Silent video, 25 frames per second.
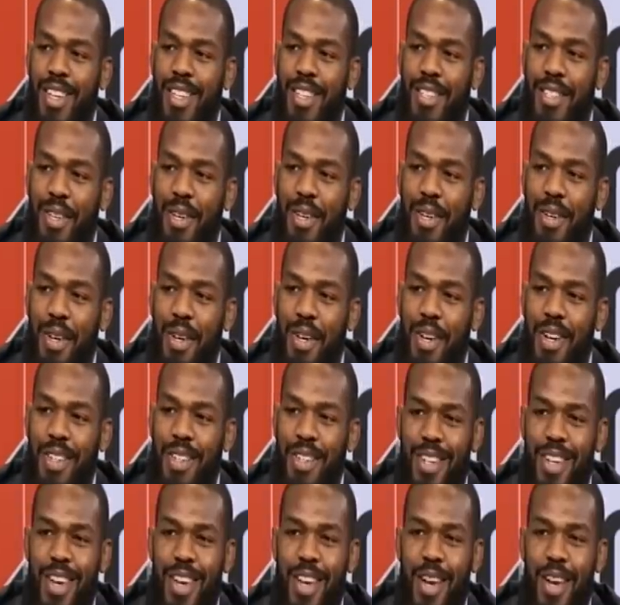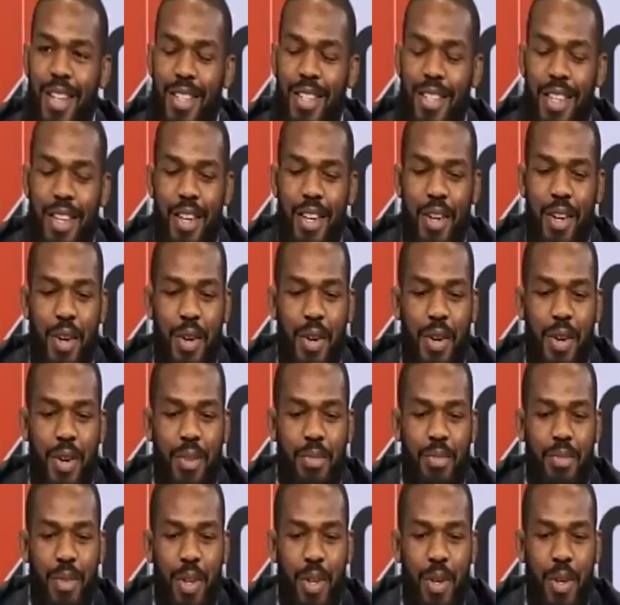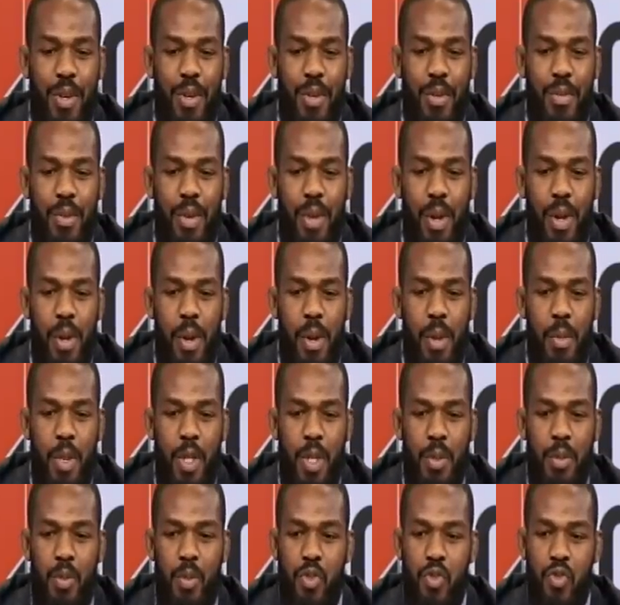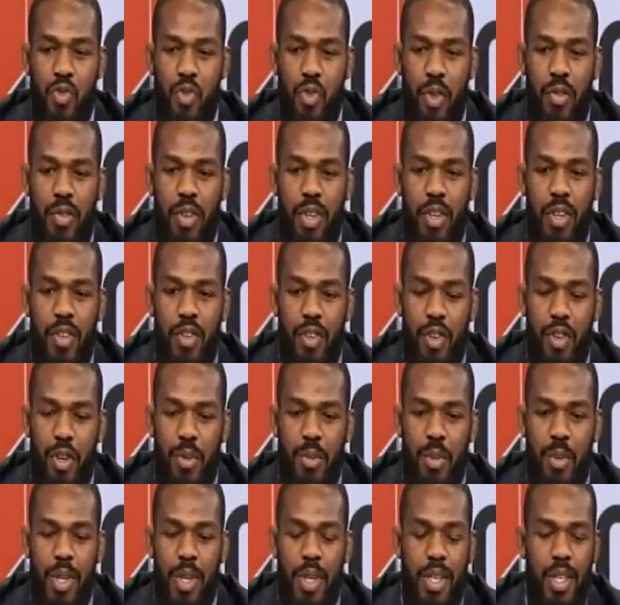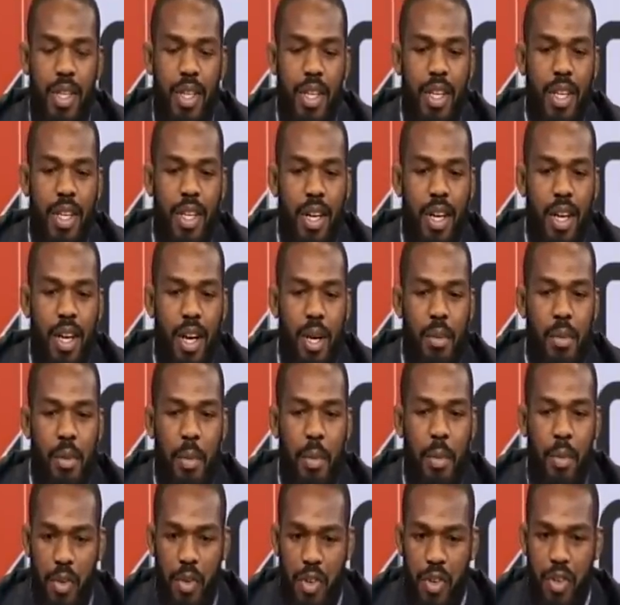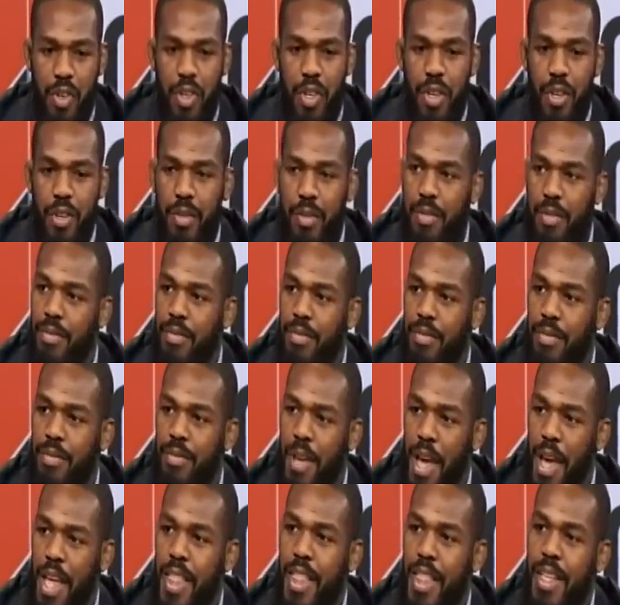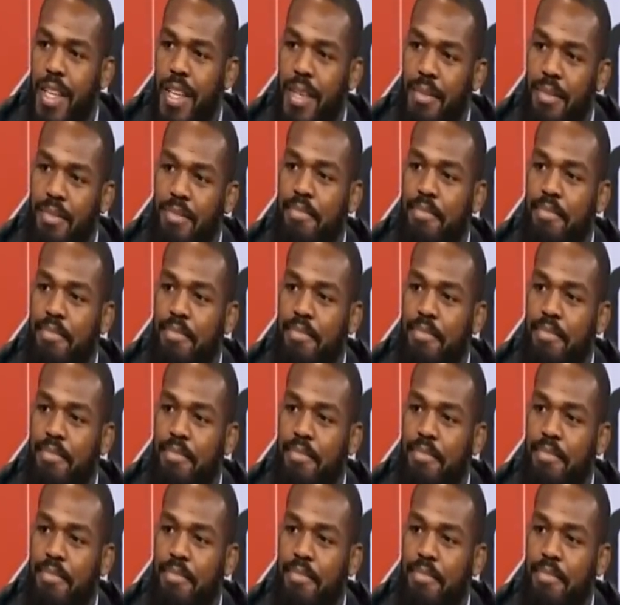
you know, today I stand here, you know, a much more driven, determined, appreciative athlete.